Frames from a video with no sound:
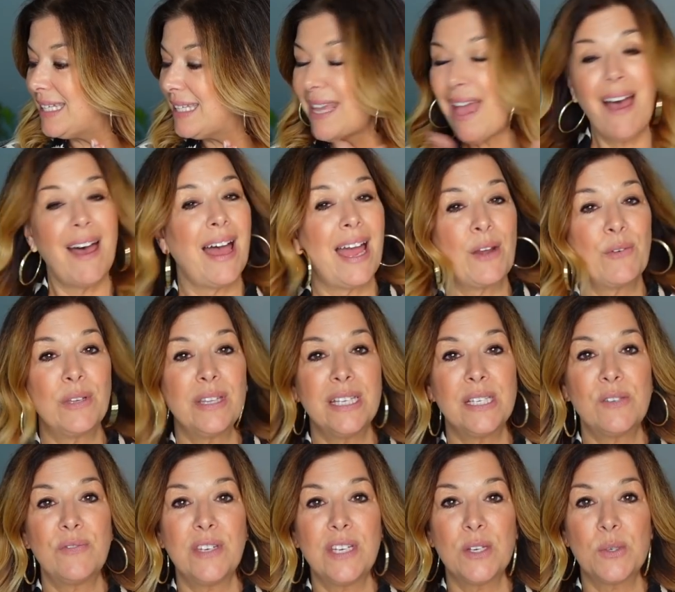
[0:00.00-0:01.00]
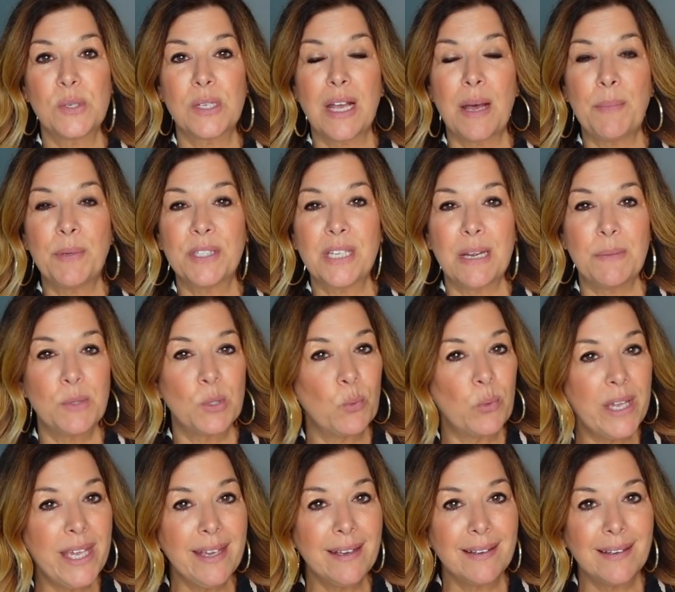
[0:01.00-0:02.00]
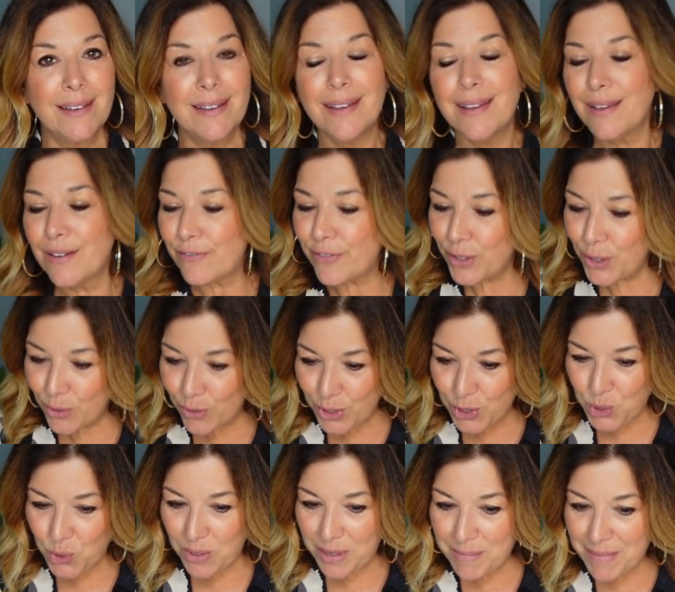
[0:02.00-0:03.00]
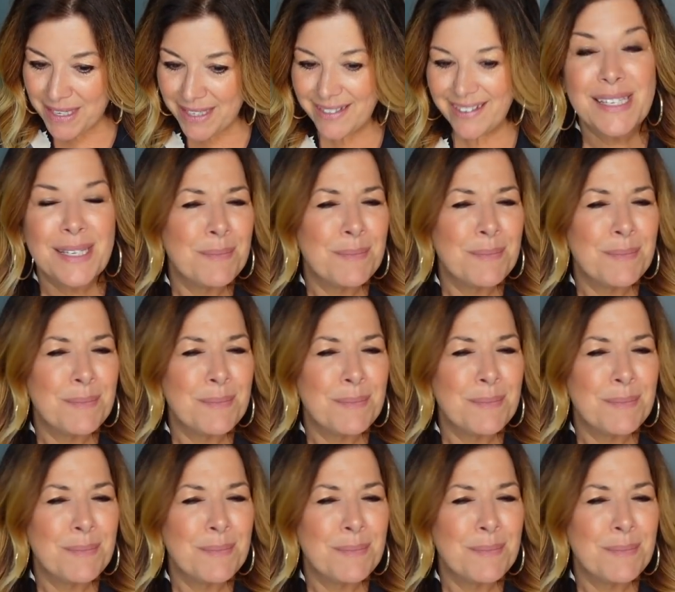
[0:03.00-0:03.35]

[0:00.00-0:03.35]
yeah, I release videos a couple times a week for your enjoyment.